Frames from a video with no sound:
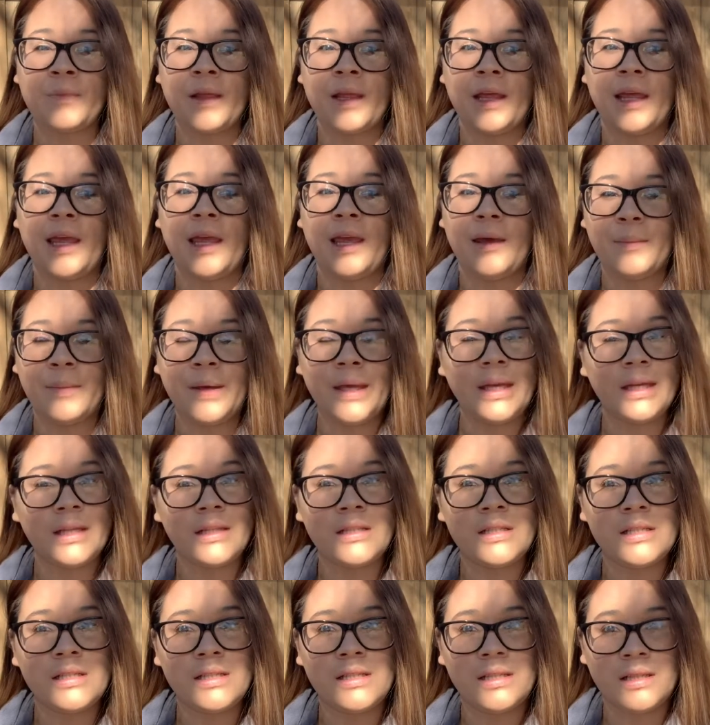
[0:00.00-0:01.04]
Emma
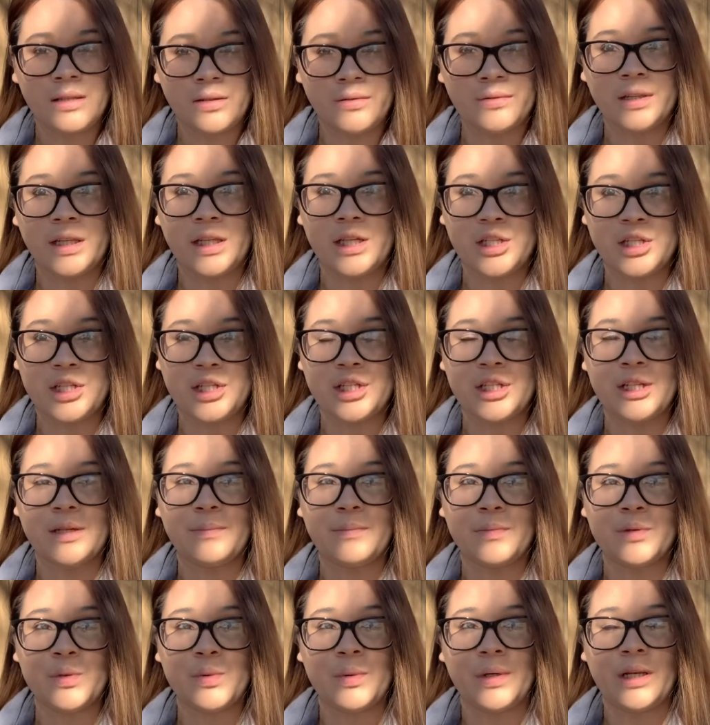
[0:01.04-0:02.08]
ends the relationship
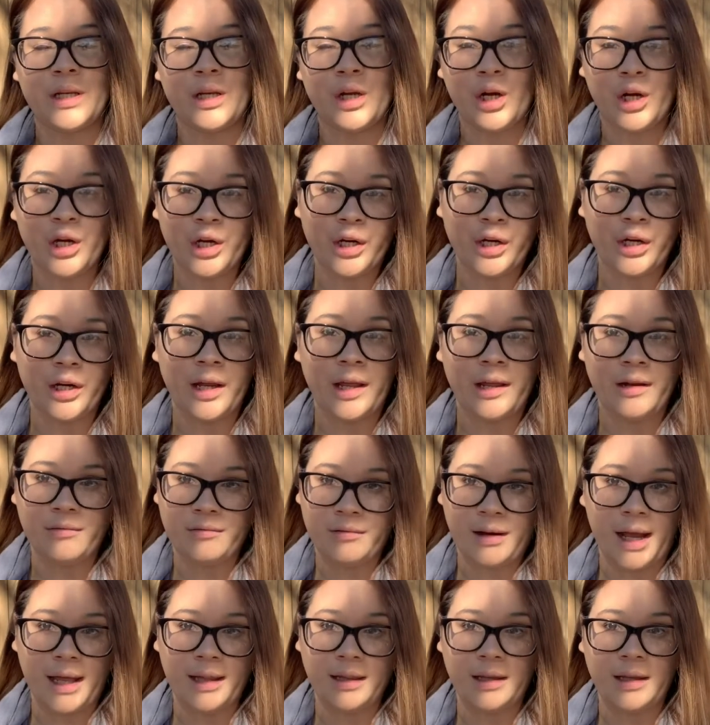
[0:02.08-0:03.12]
between her and
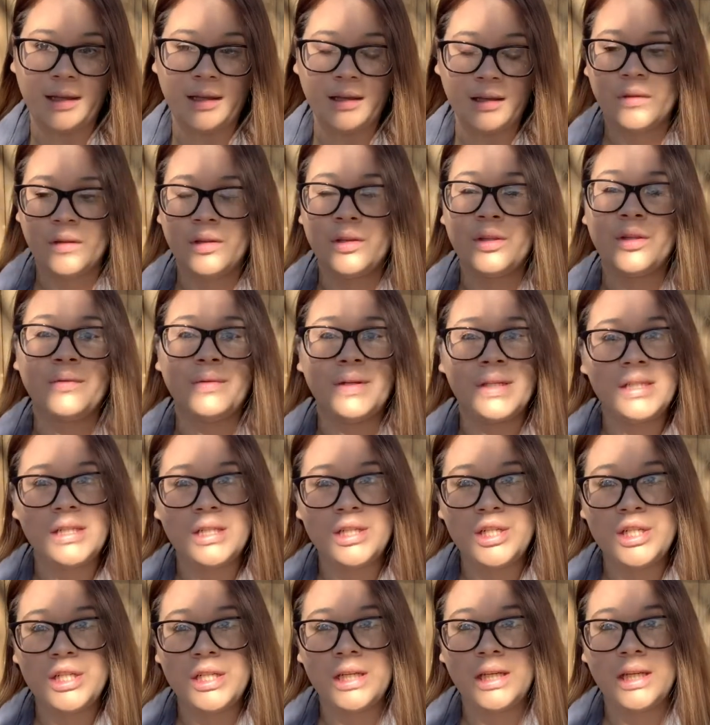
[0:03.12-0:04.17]
Riley. The reason
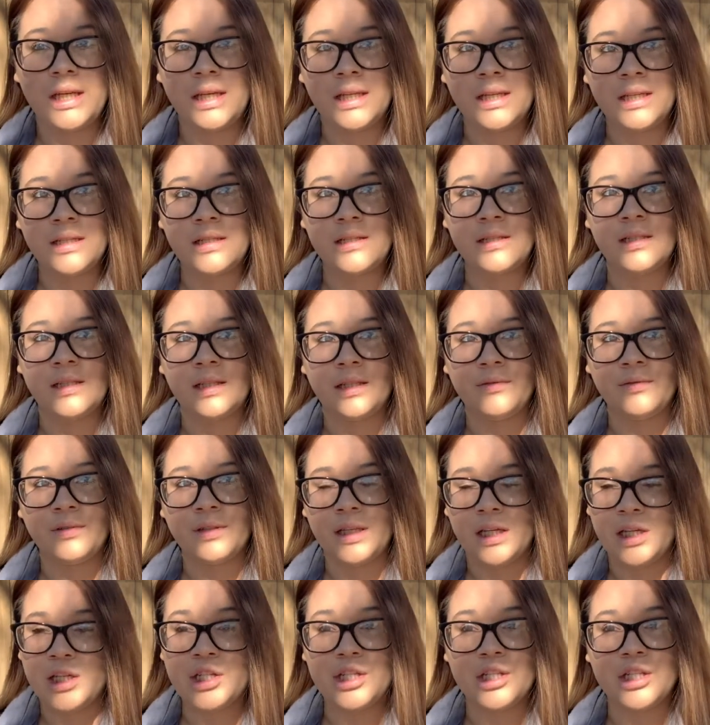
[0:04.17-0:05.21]
she ends the
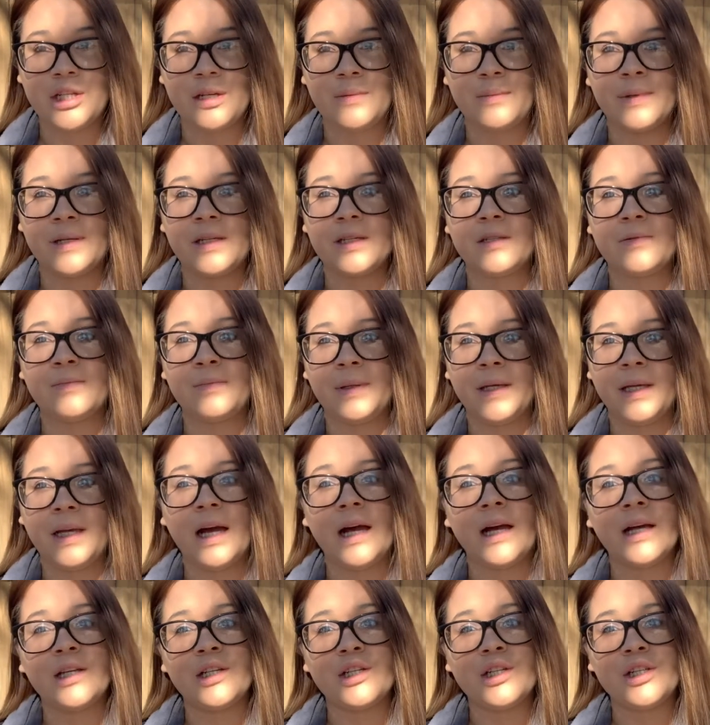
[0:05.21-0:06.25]
relationship is
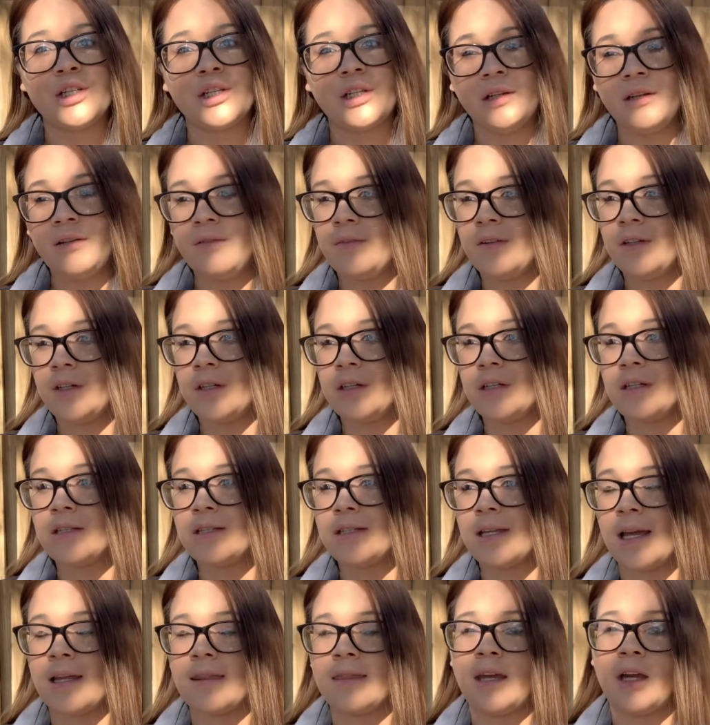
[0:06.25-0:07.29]
because she feels
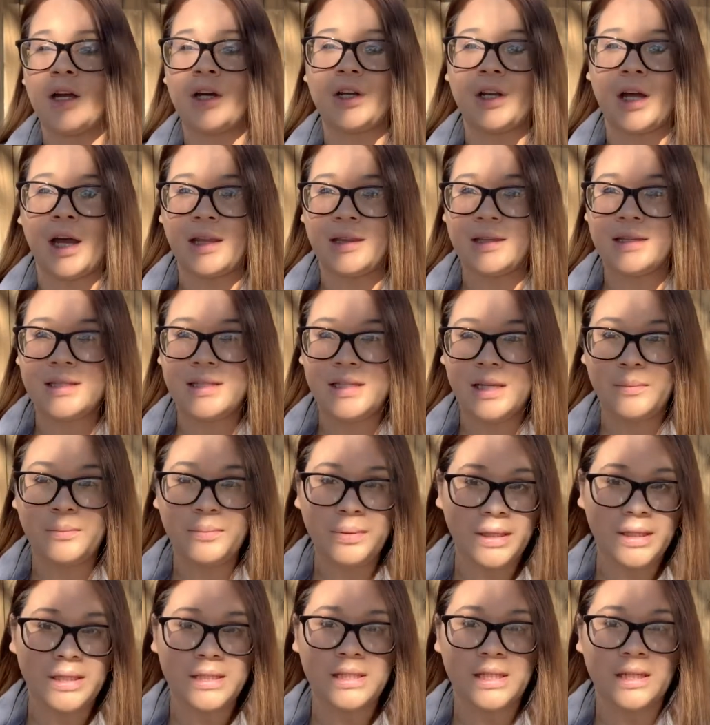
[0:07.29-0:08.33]
like they are not in the same
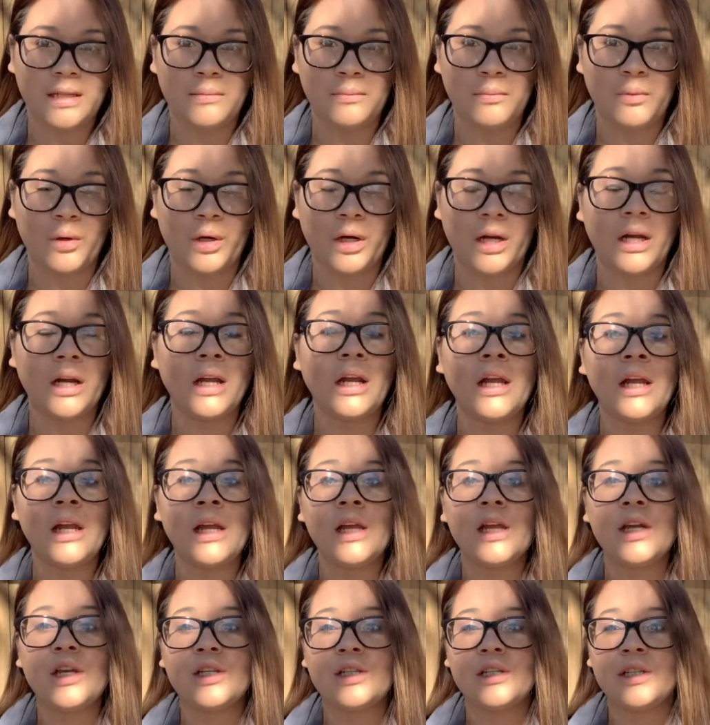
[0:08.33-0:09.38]
place anymore.
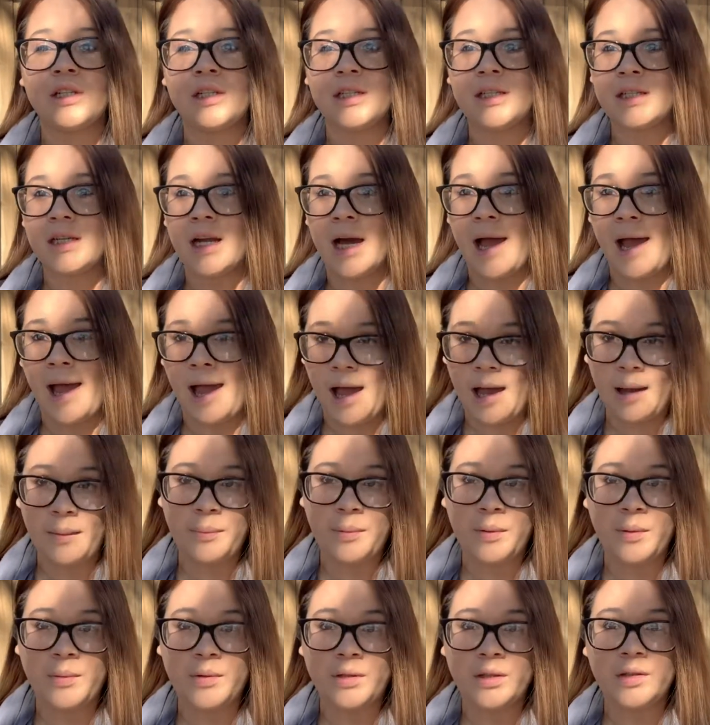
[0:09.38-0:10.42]
She's not
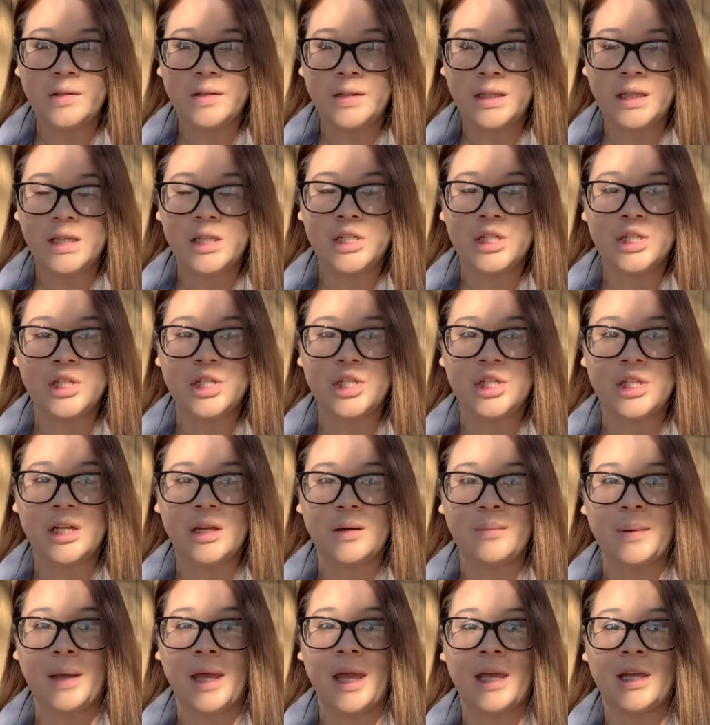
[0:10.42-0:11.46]
happy with the
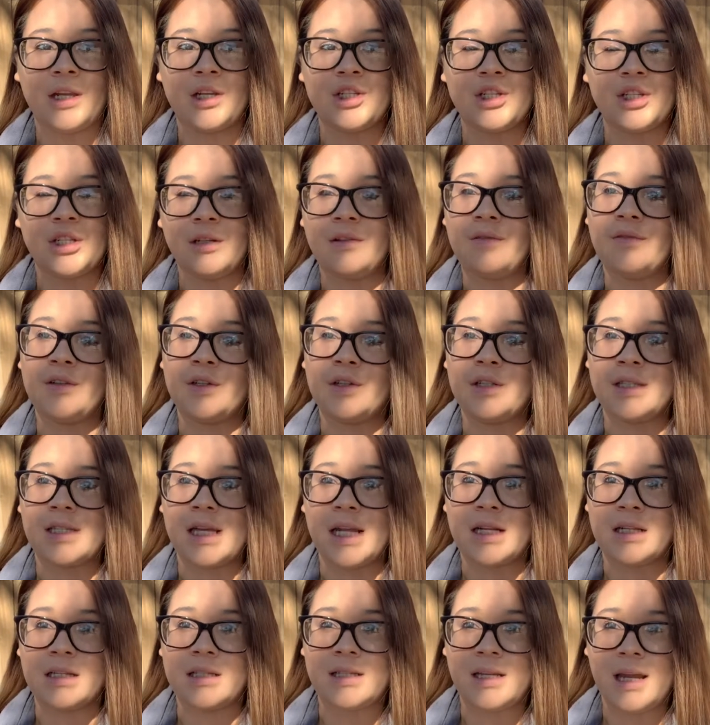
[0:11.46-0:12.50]
relationship, and she feels
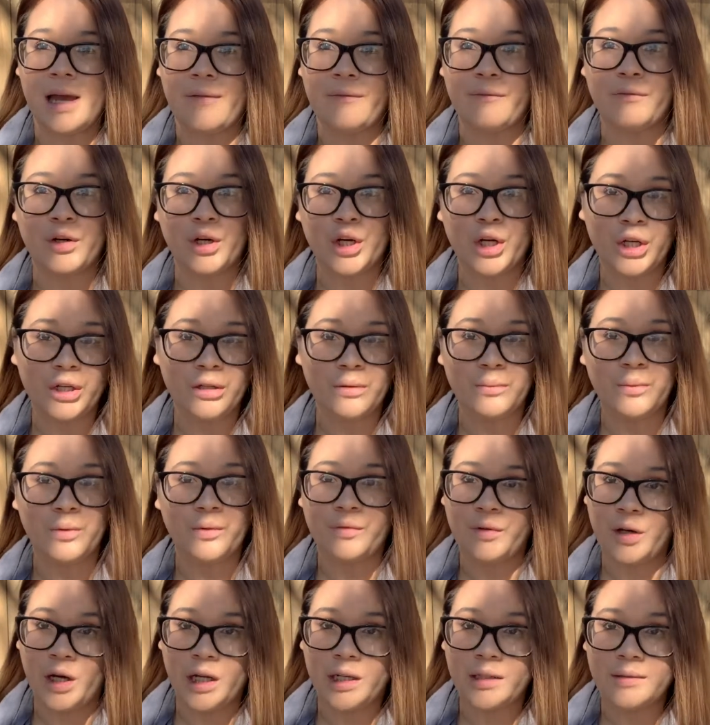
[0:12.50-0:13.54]
that it's time for her to move
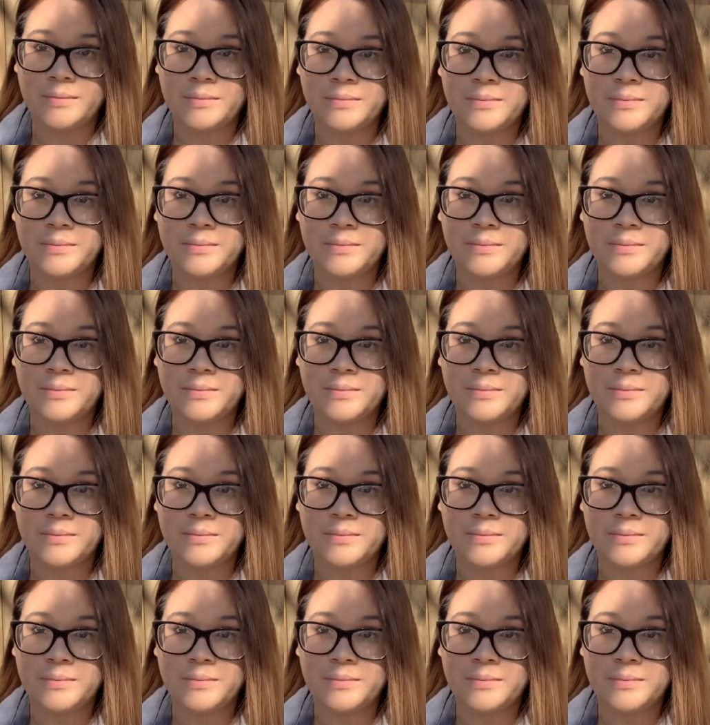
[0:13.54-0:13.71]
on.